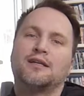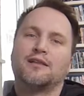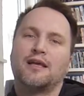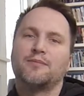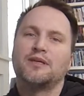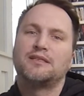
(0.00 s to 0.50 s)
Now
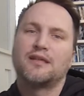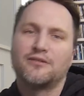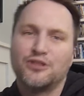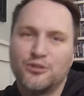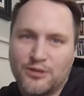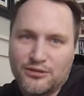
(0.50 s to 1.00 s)
let me tell
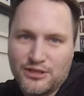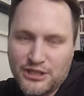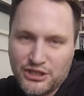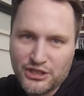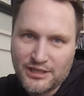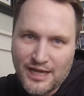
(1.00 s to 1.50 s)
you about
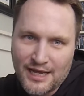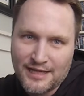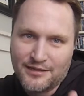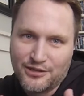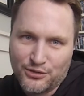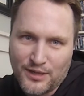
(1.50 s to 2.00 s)

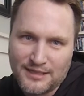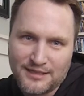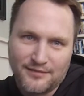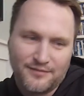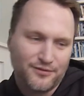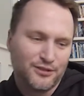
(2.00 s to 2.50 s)
DJI
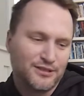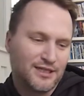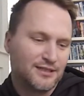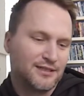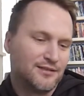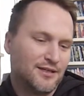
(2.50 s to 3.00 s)
credit for a
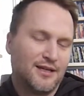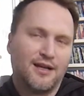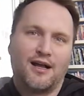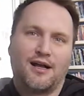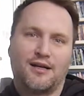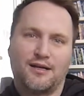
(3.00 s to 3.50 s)
second.
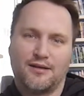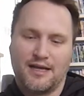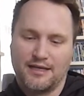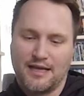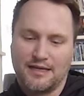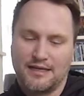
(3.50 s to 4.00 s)

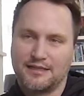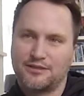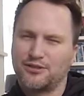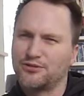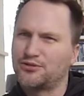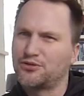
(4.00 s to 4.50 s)
I guess
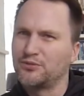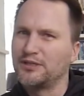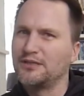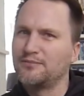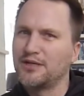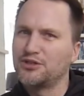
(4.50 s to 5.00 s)
there's
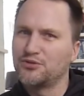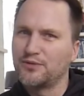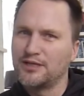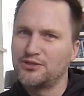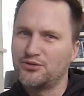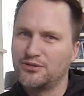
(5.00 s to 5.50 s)
3 major
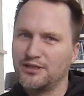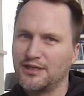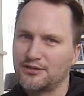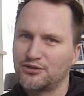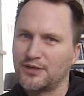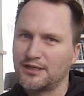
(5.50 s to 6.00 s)
ways you can
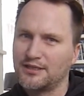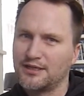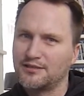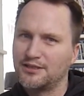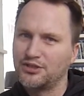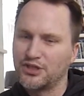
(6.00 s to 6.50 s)
get credit
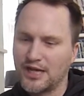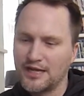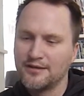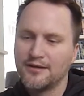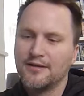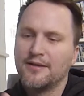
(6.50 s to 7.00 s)
on
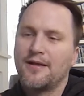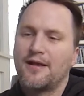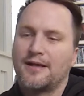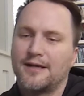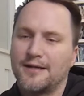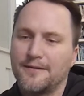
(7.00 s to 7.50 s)
DJI.
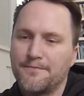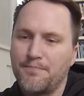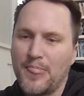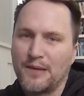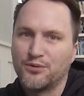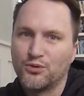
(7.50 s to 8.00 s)

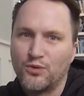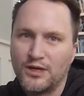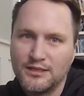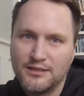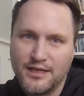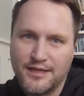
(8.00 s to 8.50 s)
Number
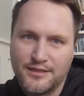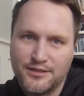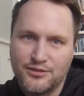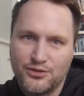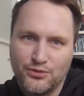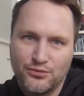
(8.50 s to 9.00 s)
1
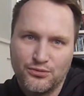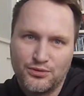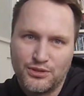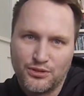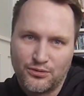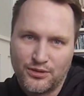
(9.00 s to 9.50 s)
is
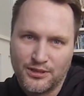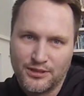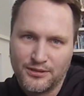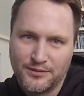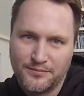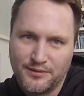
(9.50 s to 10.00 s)
use
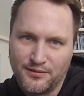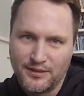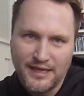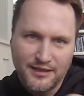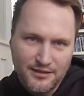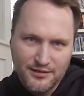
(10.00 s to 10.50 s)
your
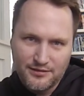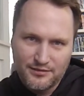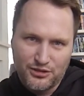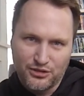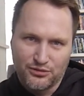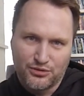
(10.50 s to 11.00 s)
link
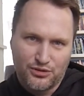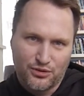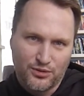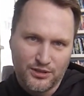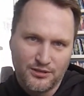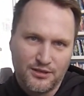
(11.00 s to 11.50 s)
to your
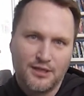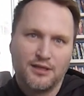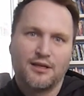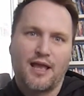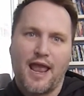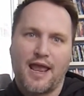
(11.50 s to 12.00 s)
store,
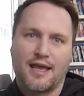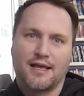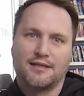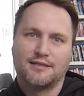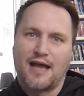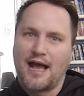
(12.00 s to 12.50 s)

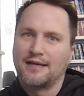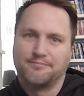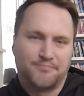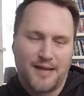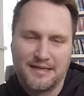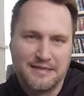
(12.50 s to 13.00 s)
and I
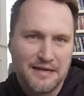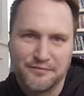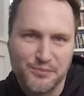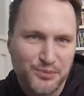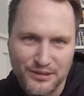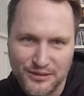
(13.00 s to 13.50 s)

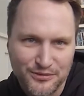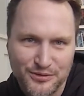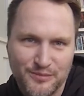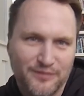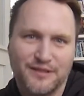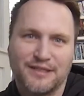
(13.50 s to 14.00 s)
never put those
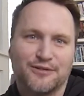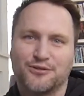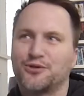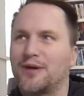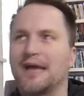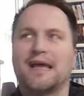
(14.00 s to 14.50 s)
in my videos,
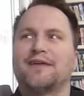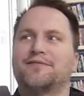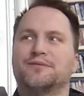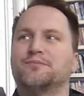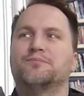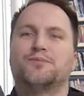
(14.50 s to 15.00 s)
so I
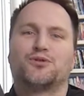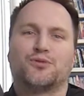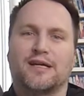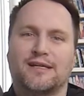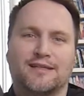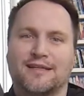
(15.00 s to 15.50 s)
haven't
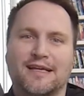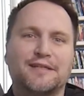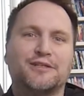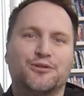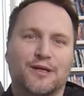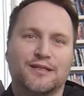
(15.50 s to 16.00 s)
created
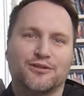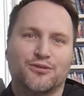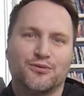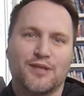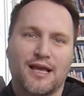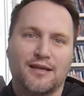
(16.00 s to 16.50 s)
any credit
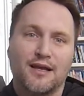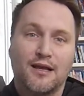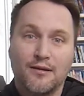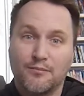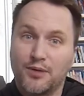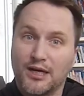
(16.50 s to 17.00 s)
through that,
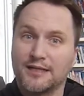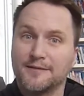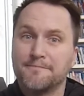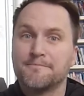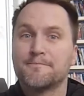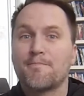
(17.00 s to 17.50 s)
but
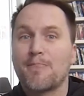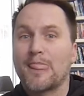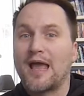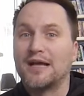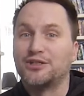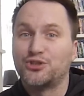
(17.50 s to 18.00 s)

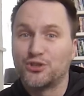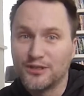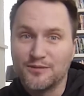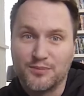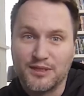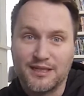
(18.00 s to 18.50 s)
I
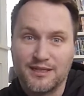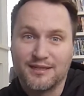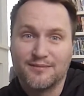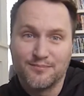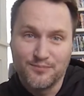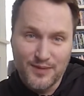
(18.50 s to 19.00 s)
should be
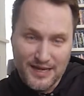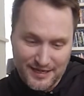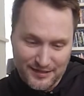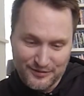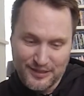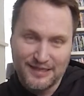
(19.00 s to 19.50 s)

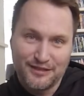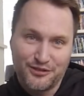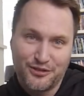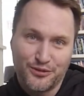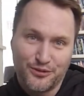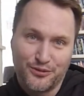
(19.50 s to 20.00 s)
making a link
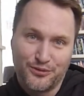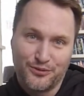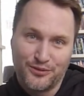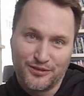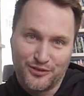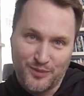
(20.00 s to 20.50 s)

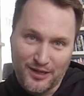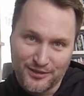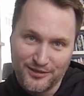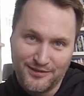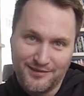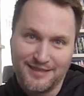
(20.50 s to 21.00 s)
to the
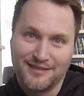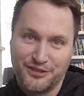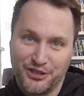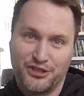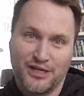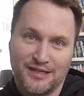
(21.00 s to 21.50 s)
Spark in the
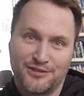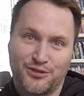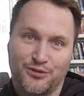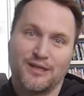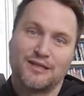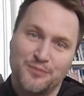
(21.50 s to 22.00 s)
DJI
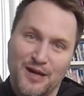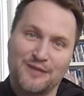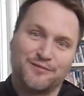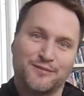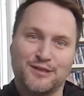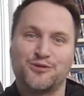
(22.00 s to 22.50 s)
store at the
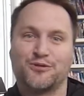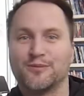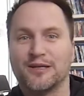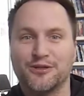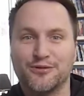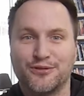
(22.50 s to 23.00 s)
bottom of each one of
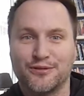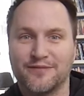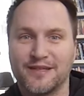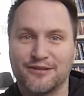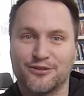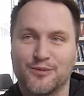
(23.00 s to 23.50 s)
my YouTube
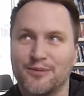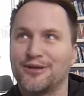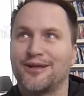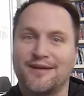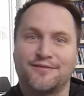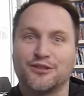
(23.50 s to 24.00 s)
videos. Maybe
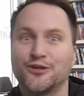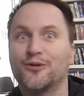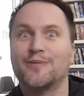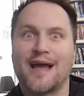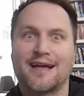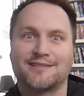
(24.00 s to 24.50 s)
I'll have to go
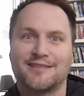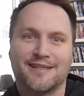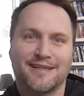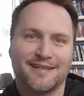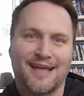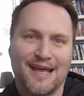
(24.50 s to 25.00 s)
back
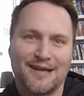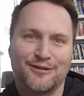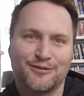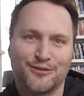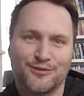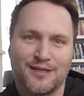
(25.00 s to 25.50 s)
today and add
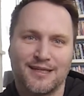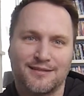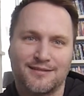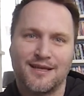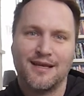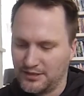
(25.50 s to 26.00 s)
all those
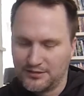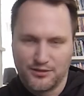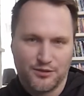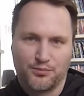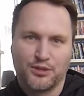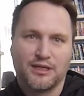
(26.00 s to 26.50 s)
links. This
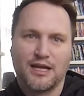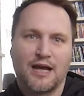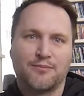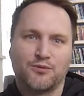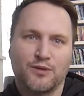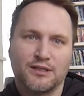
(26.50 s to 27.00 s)
is a pretty
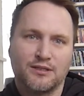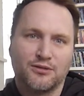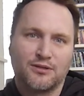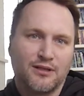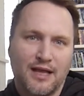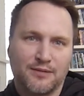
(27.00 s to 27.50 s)
common way to do
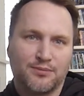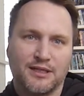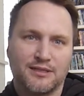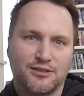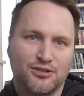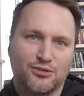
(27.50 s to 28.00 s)
it. A lot of
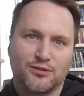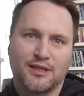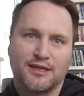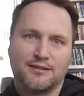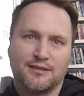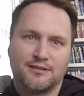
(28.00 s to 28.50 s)
places do it
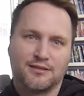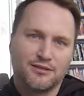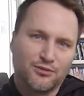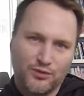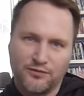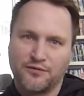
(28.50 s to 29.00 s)
like this. It's
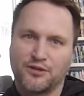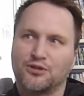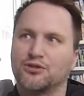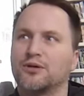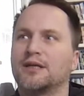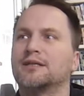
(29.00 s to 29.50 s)
a
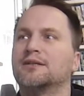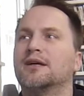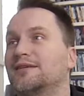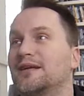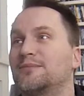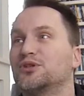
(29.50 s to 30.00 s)
referral credit.
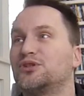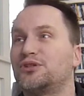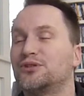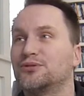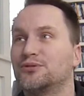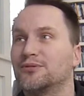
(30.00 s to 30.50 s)
Number
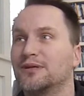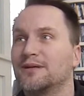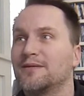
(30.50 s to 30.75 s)
2